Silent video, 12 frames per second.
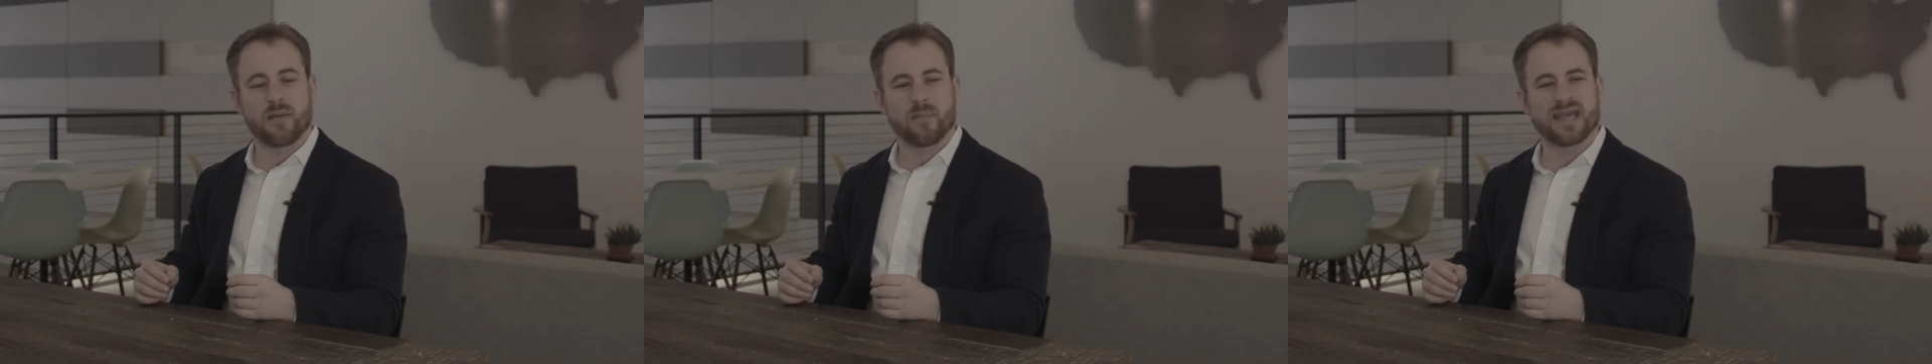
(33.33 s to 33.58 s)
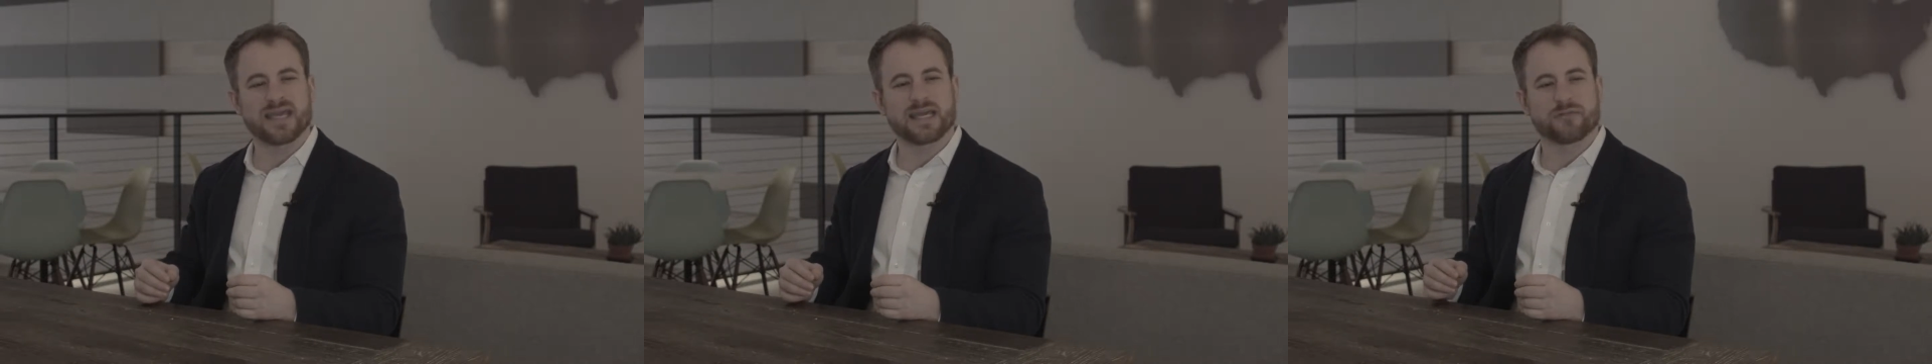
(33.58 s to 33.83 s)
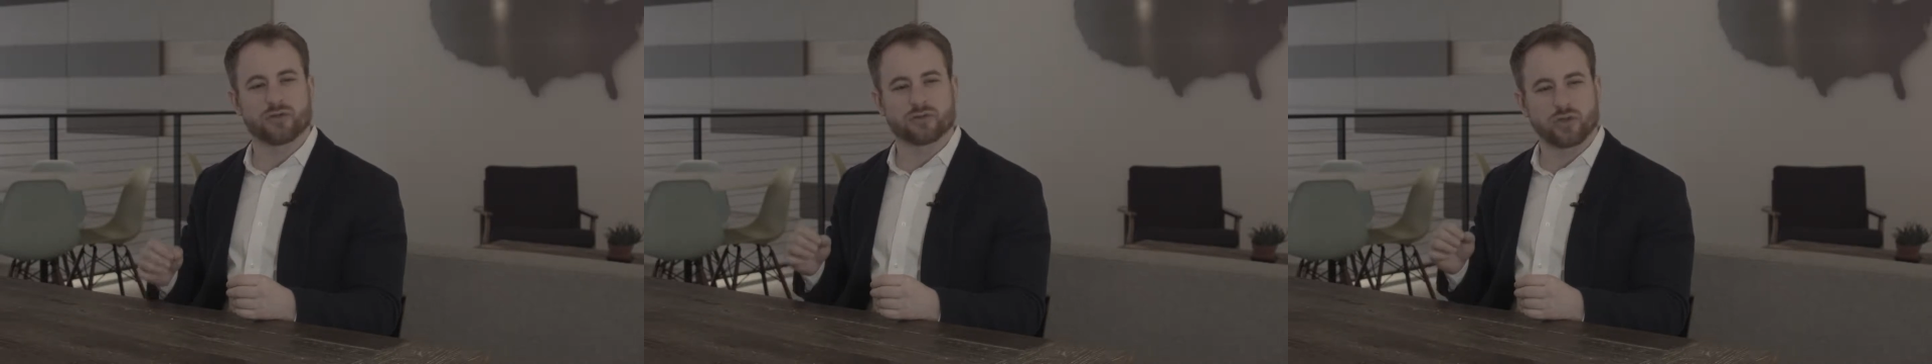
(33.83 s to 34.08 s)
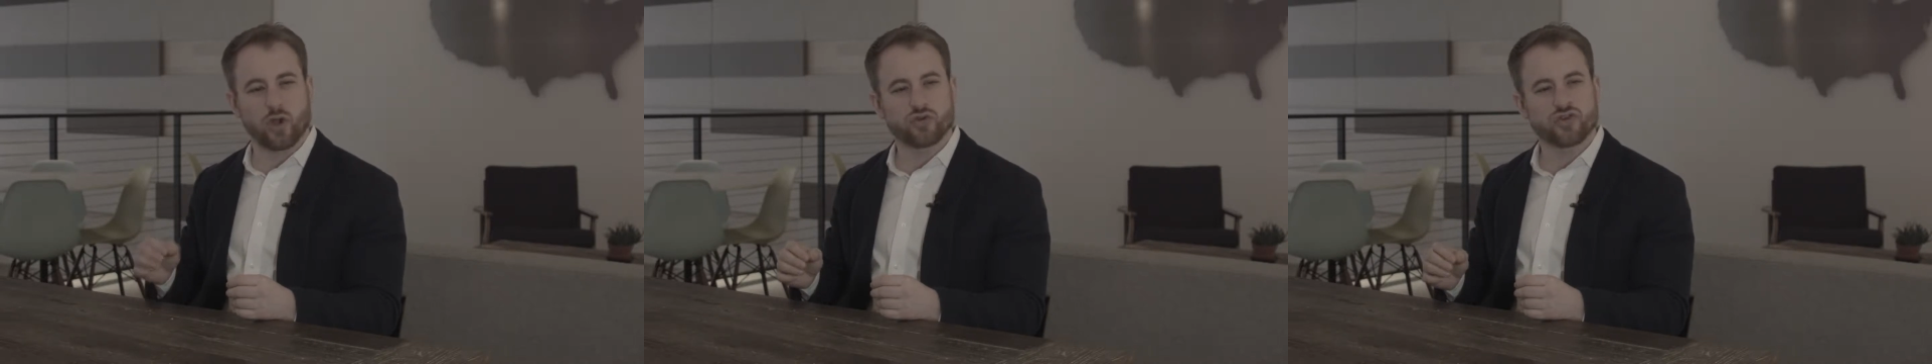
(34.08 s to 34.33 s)
making it the
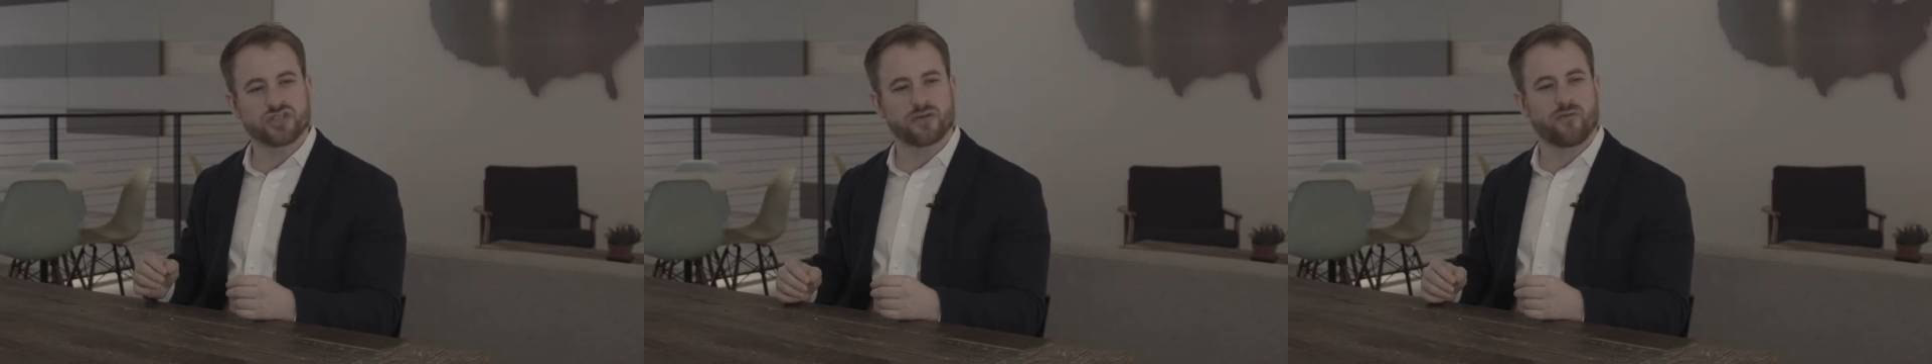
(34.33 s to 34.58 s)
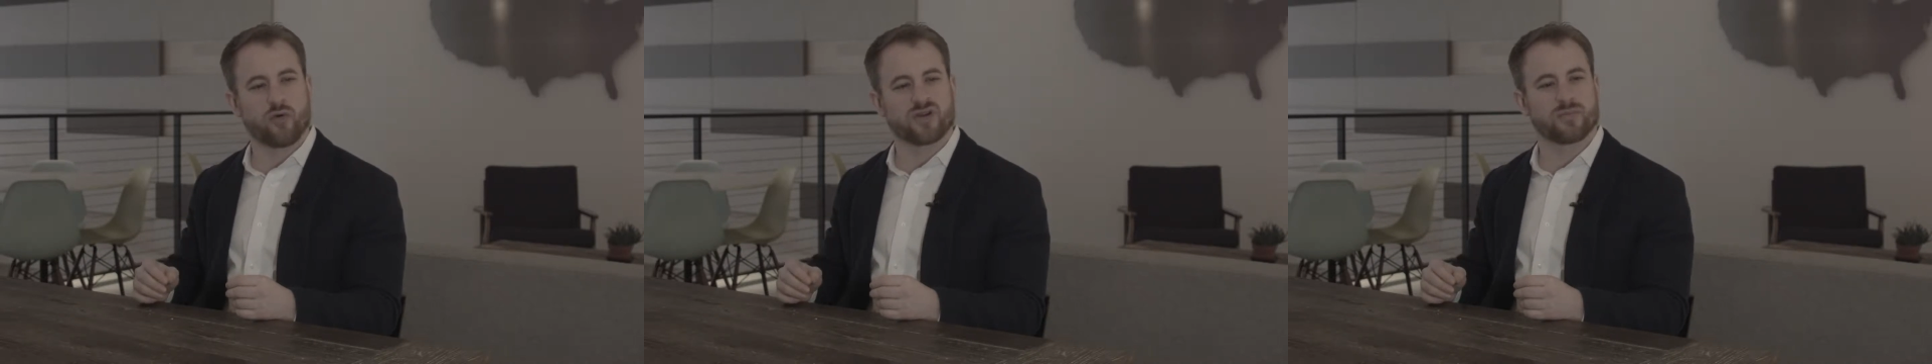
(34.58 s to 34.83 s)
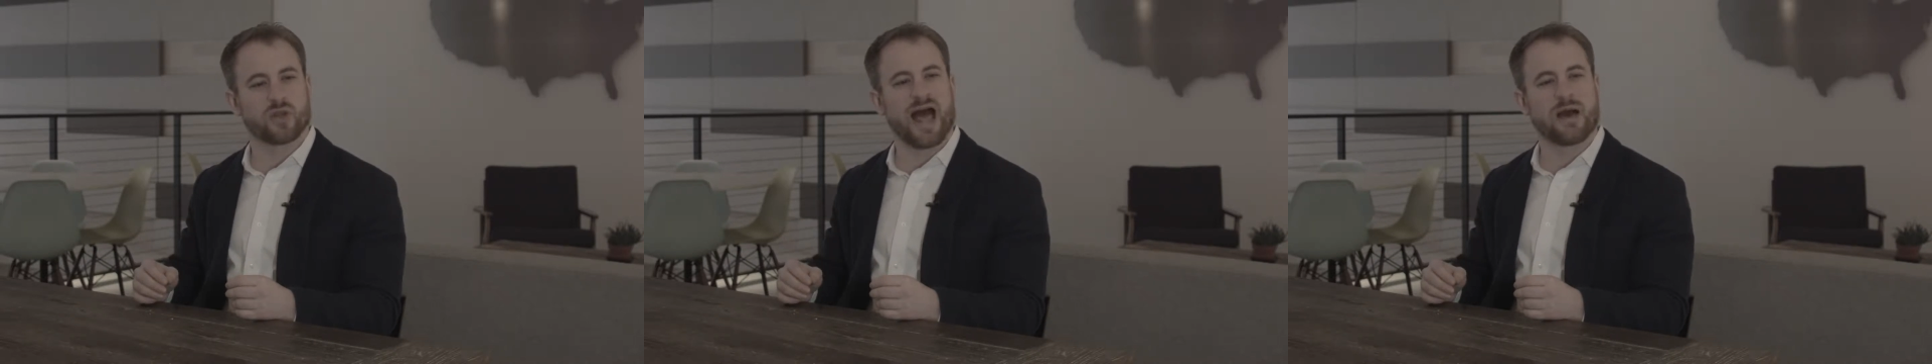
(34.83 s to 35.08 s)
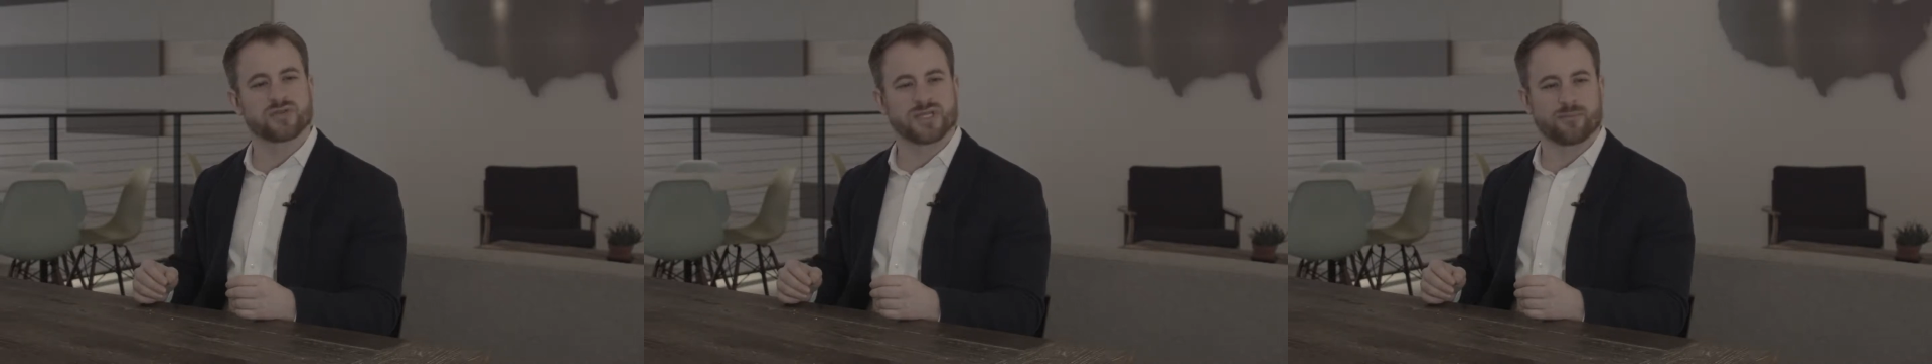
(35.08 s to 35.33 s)
largest affordable
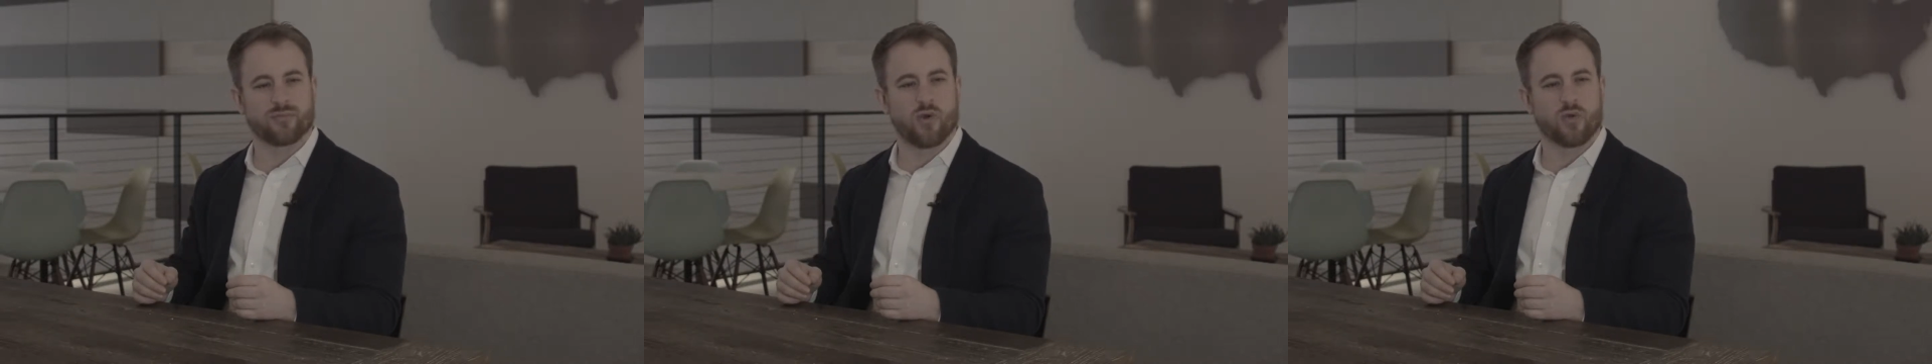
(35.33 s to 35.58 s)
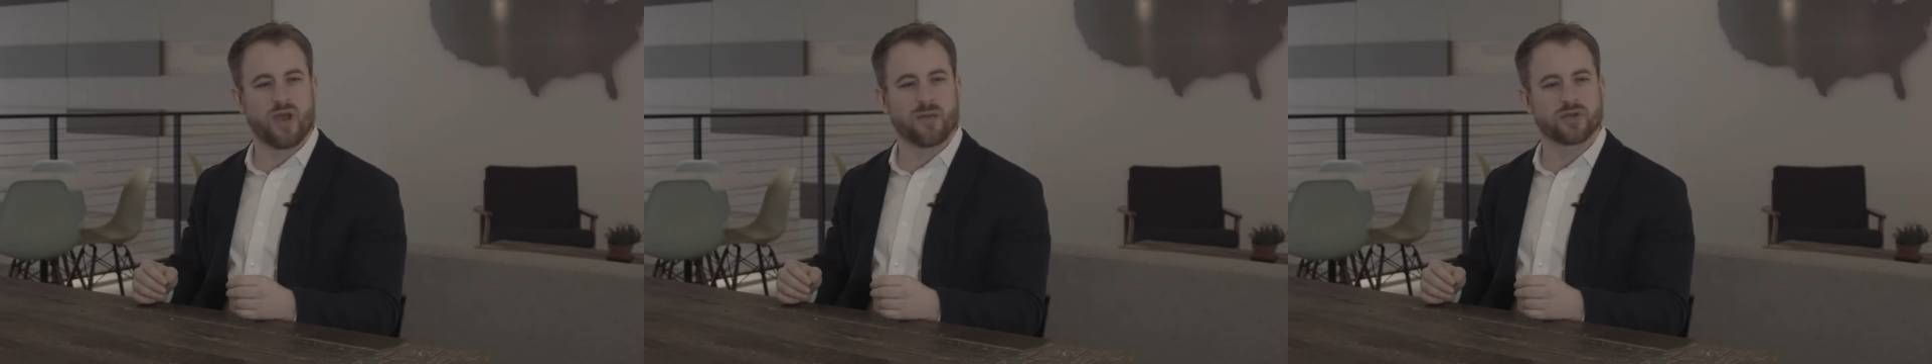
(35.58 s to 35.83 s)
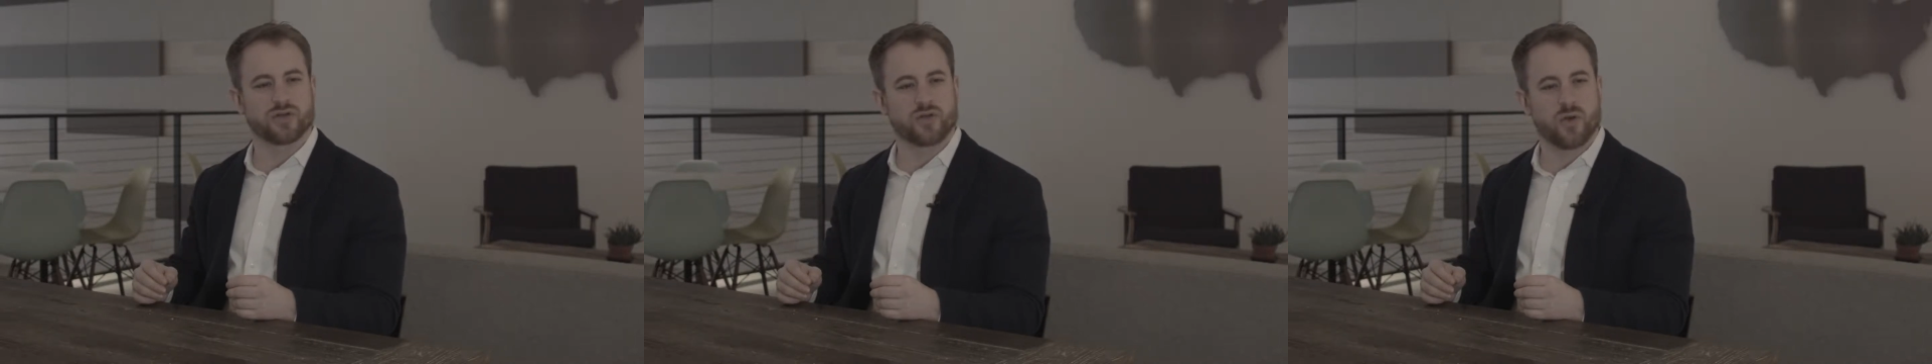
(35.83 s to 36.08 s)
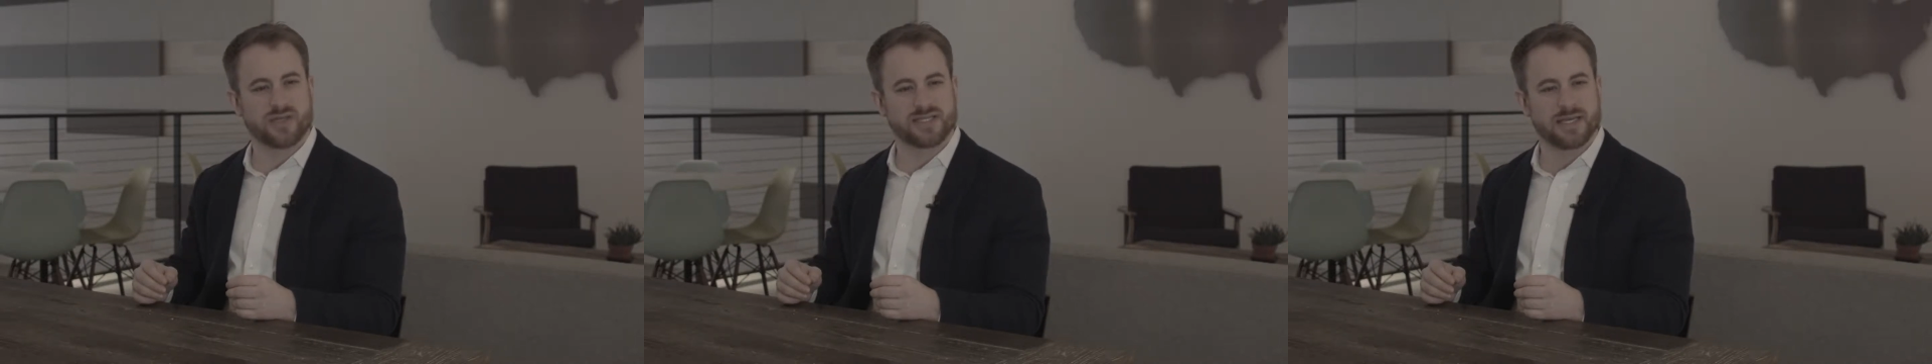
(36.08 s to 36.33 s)
housing program in New
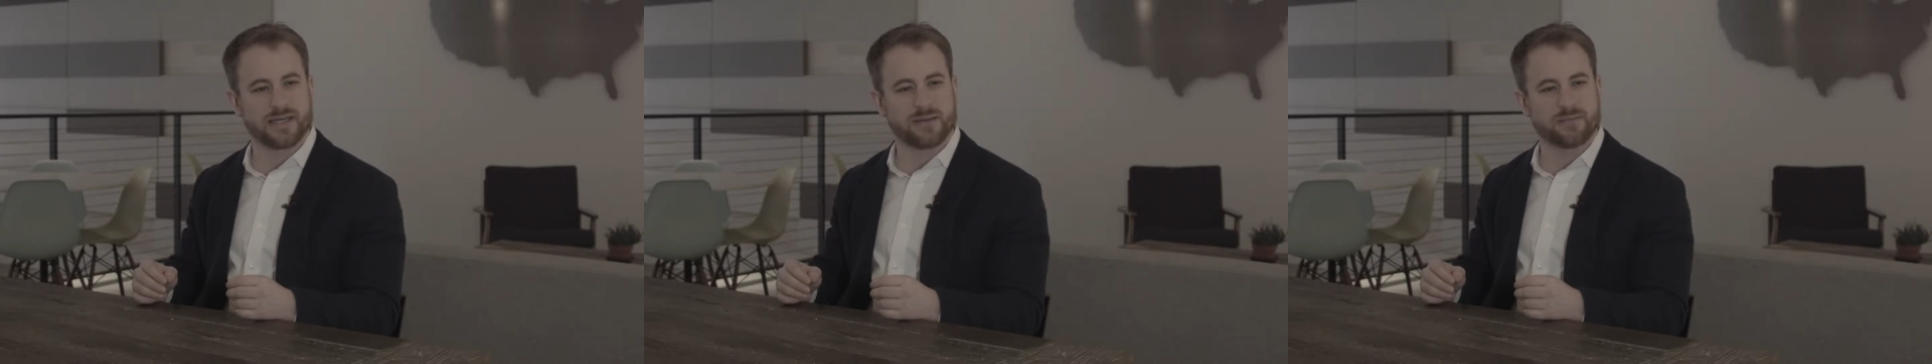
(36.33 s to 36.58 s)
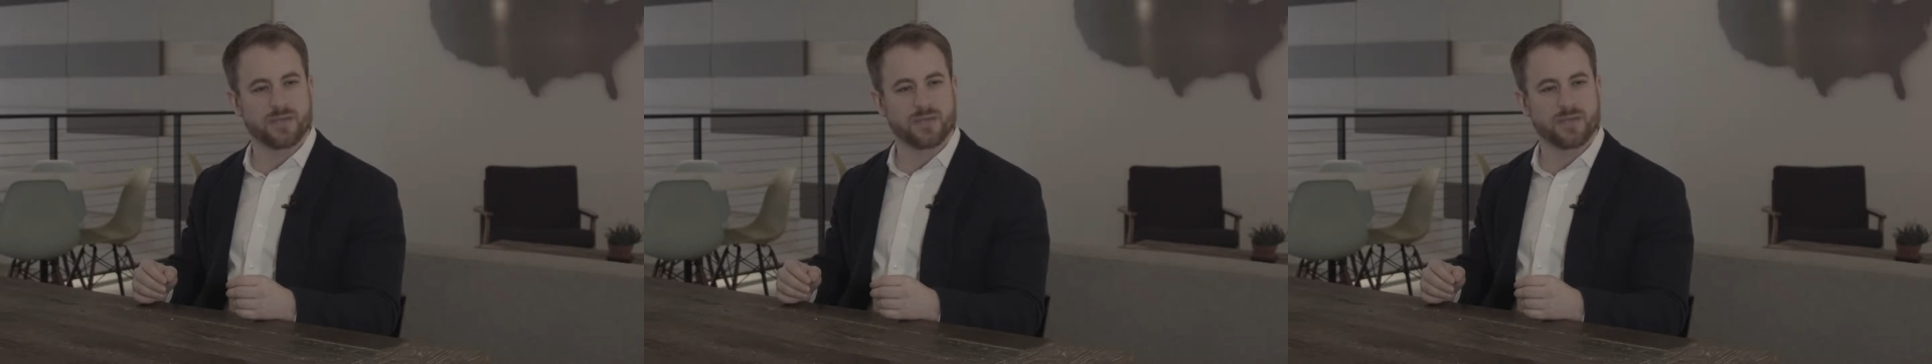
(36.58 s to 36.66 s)
York City.